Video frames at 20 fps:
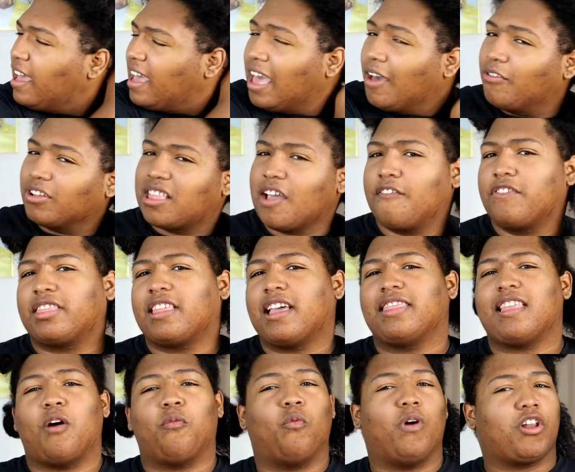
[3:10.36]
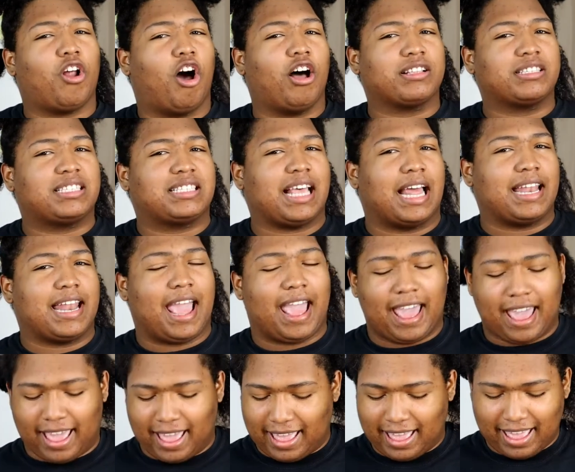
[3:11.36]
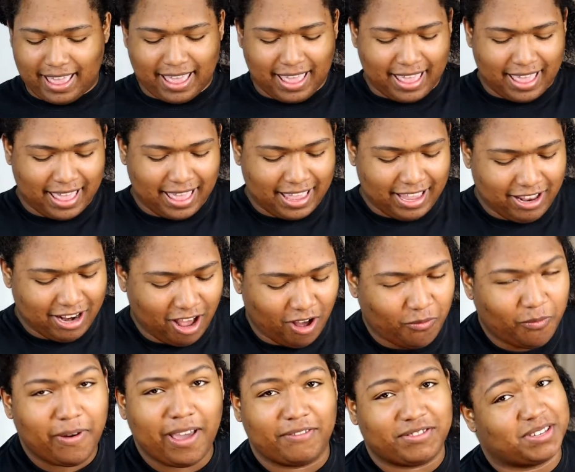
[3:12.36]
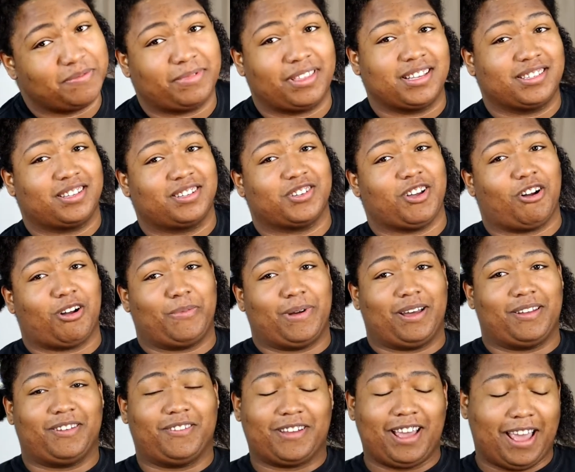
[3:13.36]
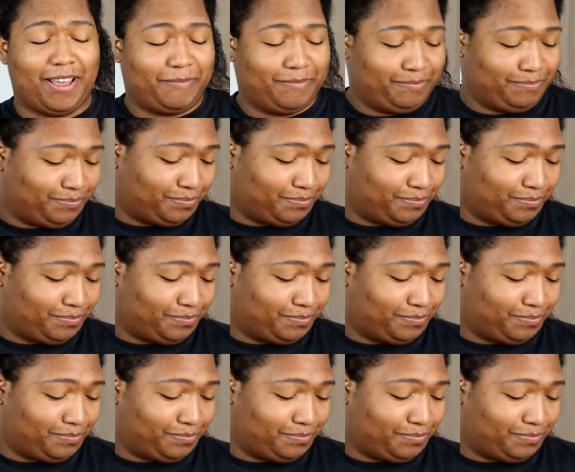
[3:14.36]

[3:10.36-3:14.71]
And with everything that went on Sunday, you know, we have some things to talk about, okay?